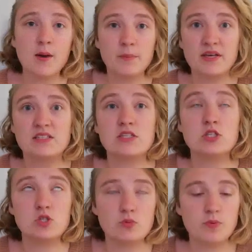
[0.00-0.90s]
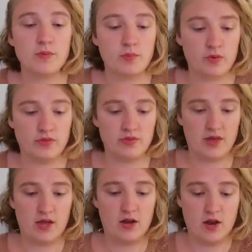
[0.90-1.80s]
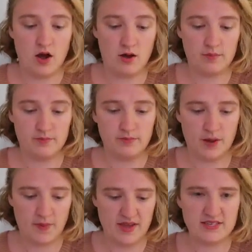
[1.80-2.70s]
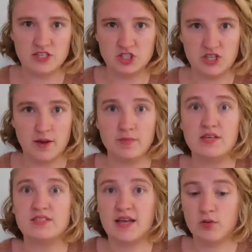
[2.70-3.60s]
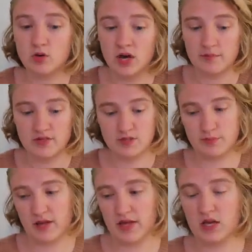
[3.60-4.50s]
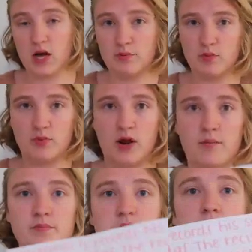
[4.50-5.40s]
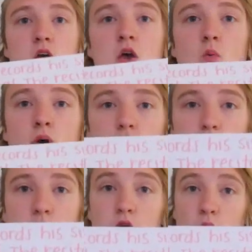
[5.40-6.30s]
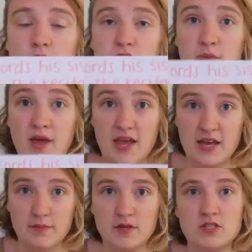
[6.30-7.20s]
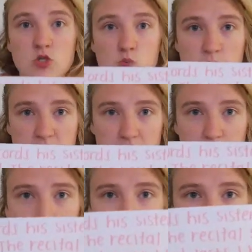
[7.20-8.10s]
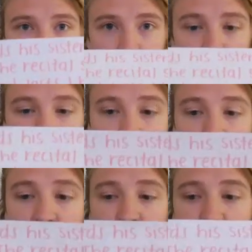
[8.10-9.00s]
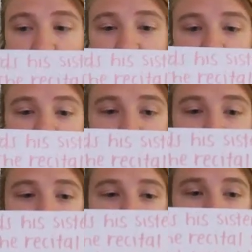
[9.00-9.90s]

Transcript: because it's super important that I pay attention to that, because that will come into play in a couple problems, whether when you're going from a.m. to p.m. Okay, and then it says